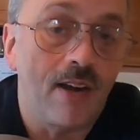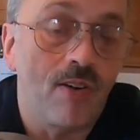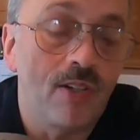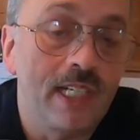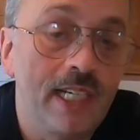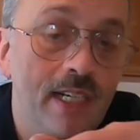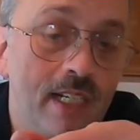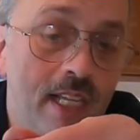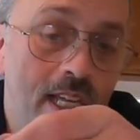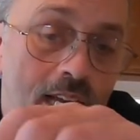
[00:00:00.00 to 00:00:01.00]
around here,
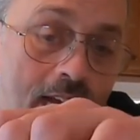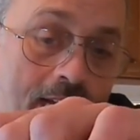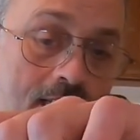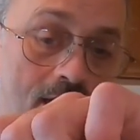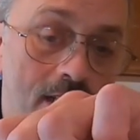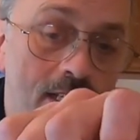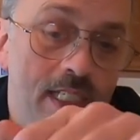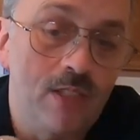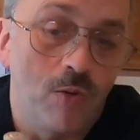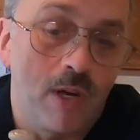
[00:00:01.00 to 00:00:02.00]
and
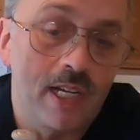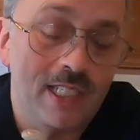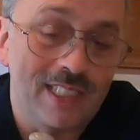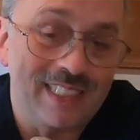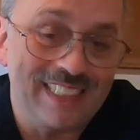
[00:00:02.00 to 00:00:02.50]
it was,